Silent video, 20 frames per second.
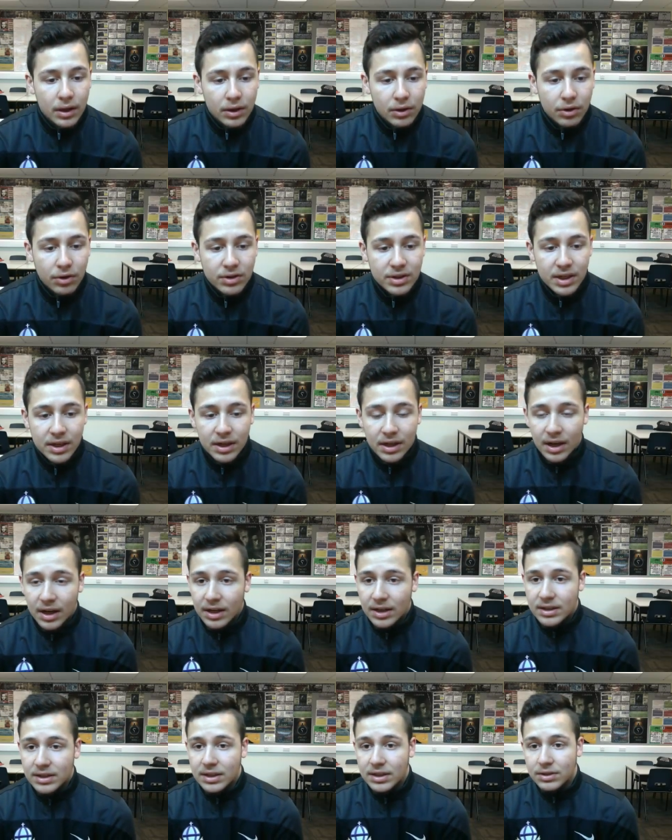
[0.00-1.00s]
Content
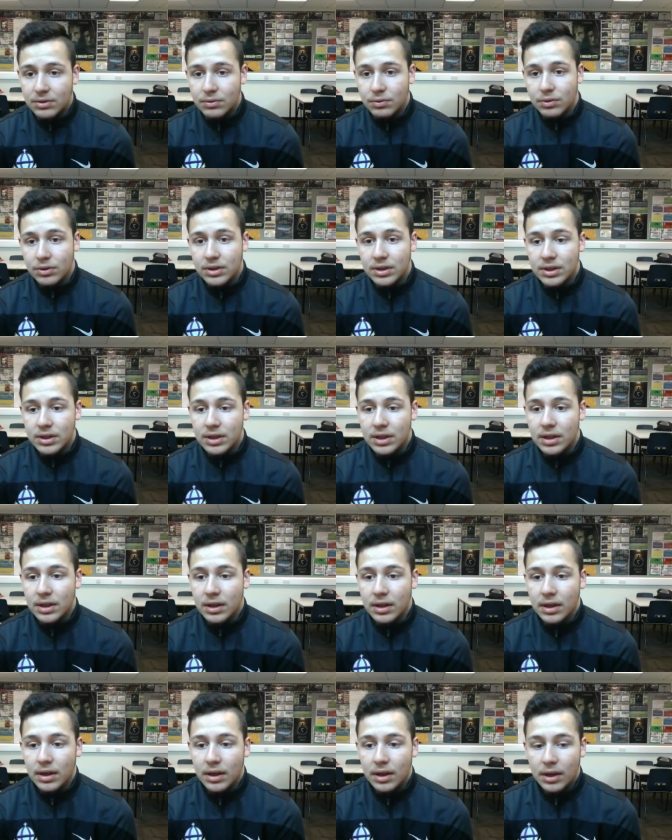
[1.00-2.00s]
analysis was
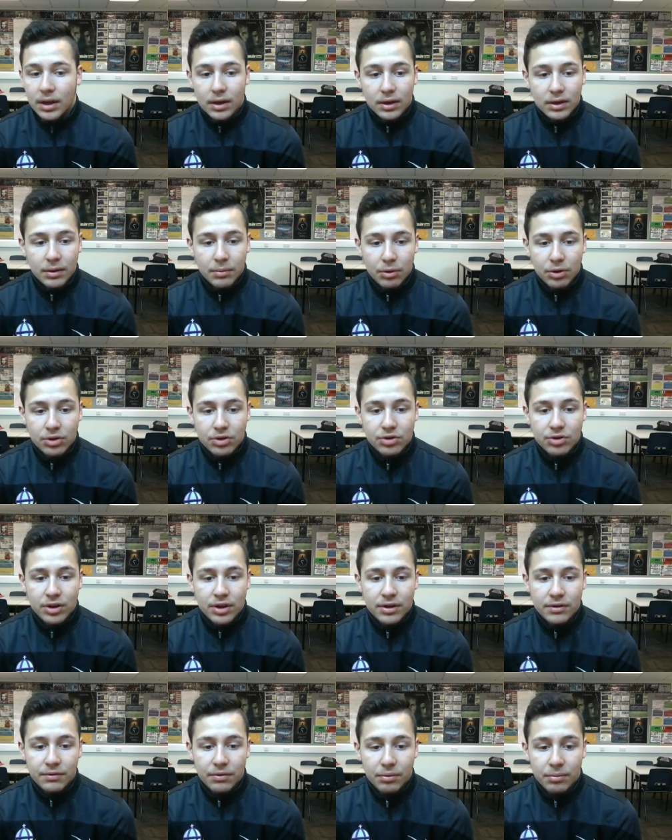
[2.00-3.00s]
the most
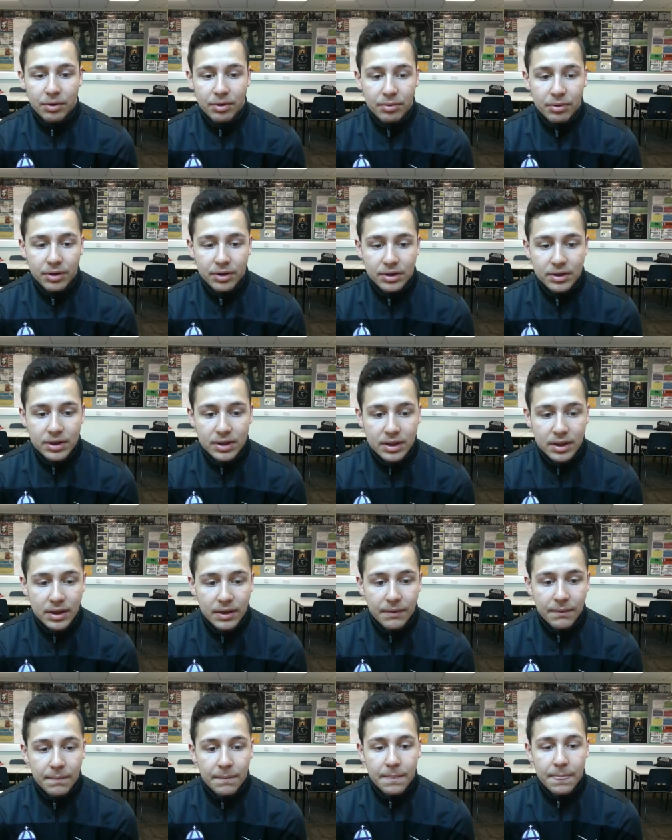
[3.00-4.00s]
tricky for me because
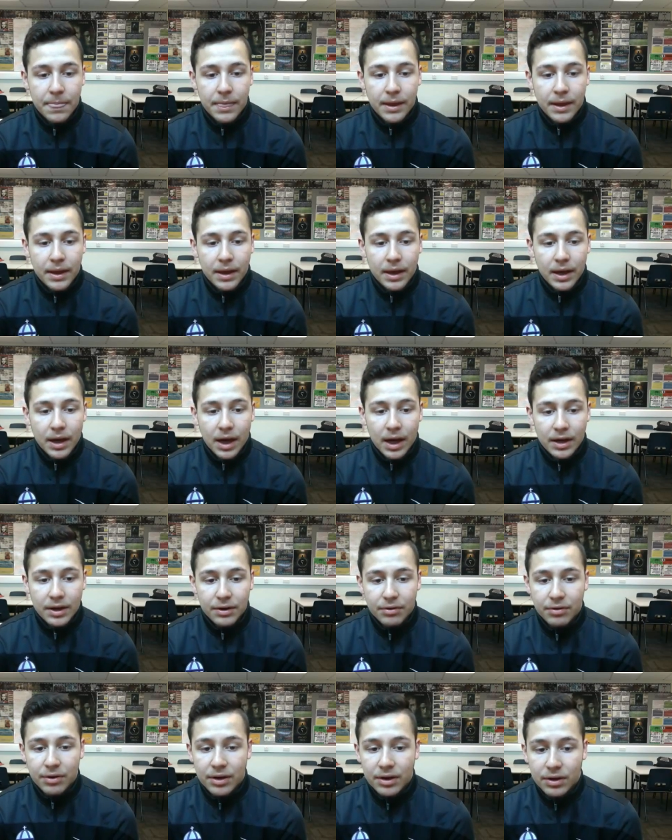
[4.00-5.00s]
I
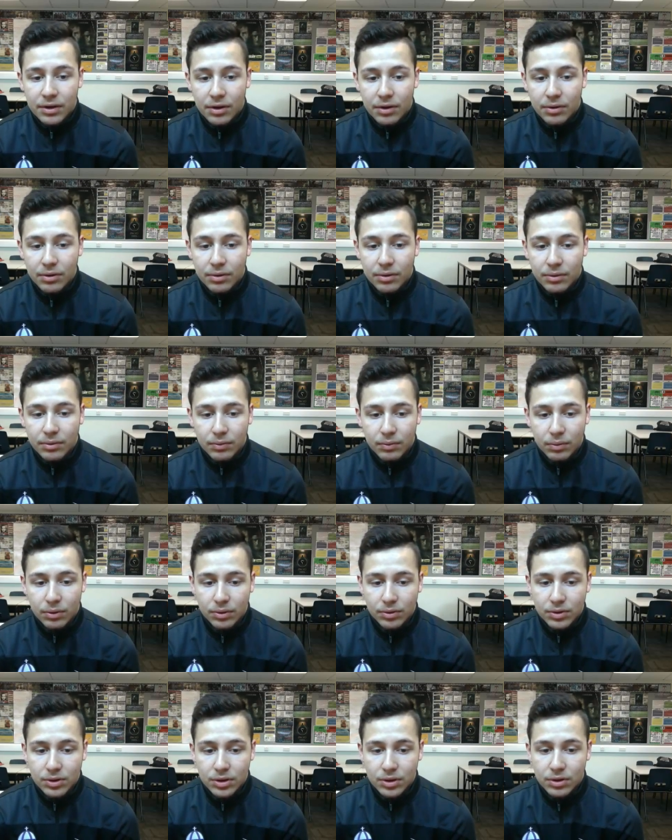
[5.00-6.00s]
didn't really know
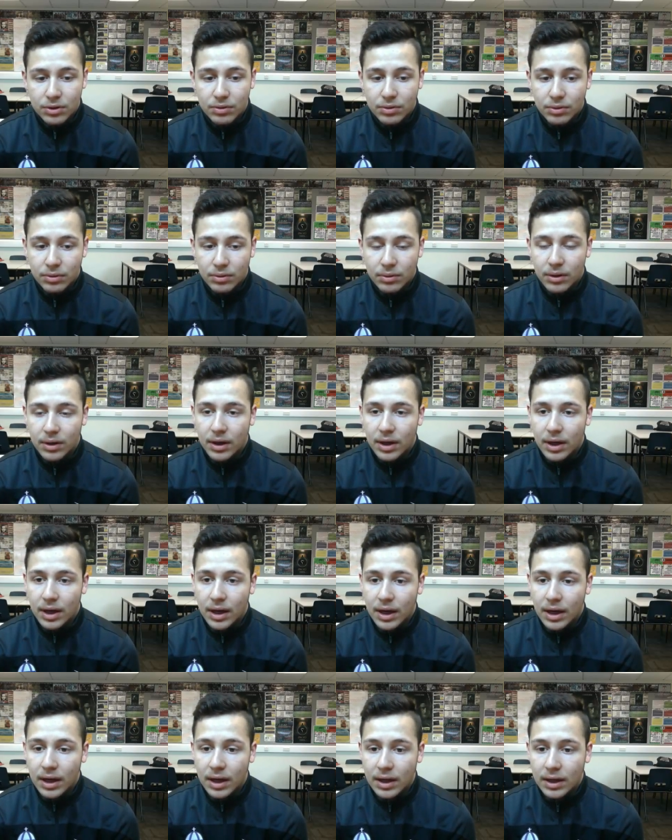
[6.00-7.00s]
what to do
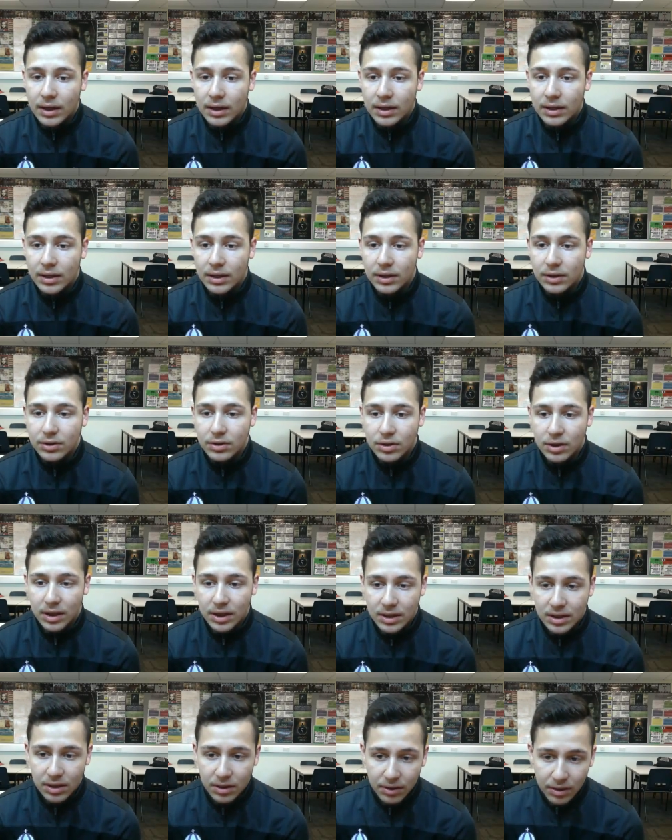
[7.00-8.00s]

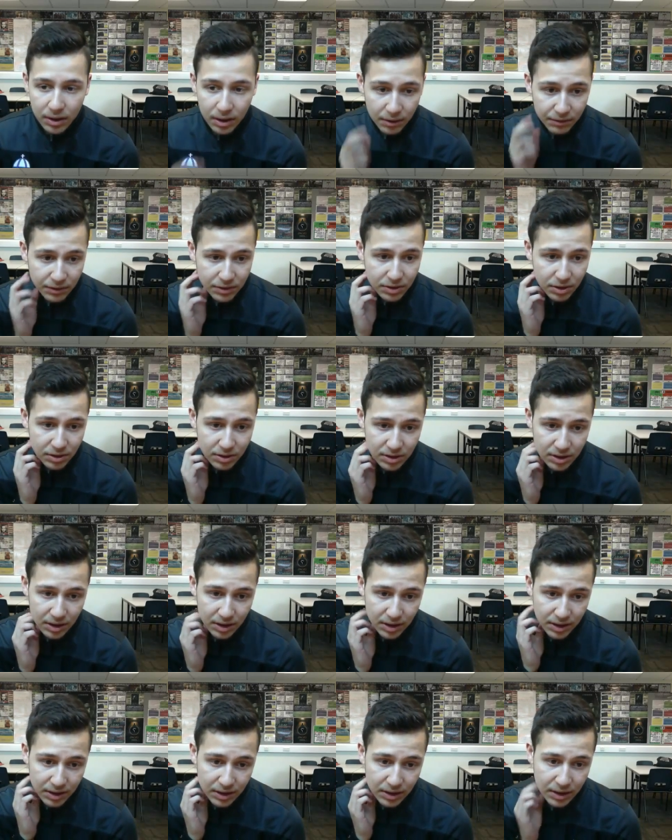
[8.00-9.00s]
as our other task I
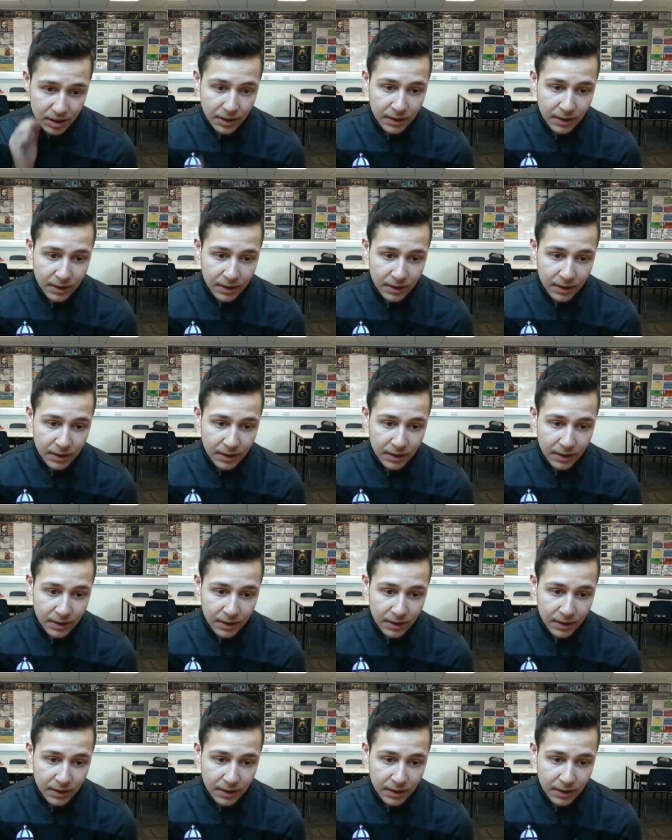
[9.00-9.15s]
did.